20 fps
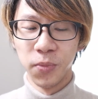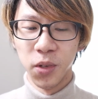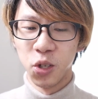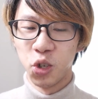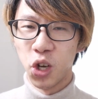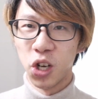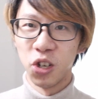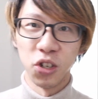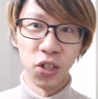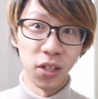
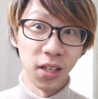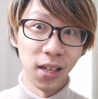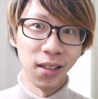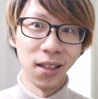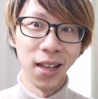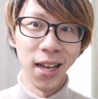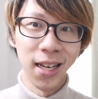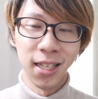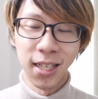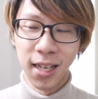changes the
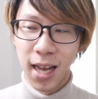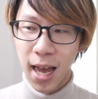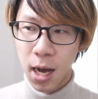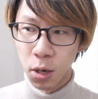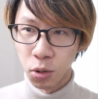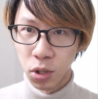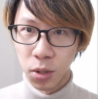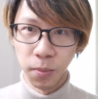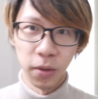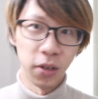light
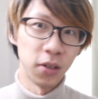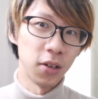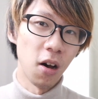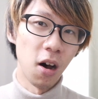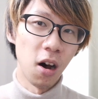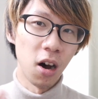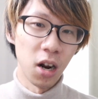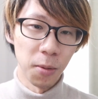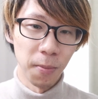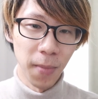output
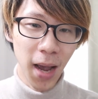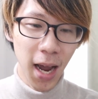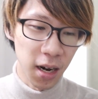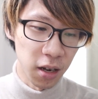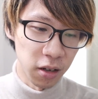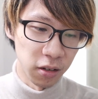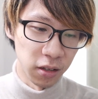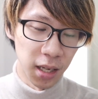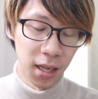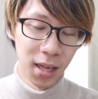
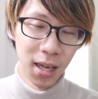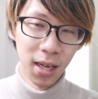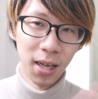automatically.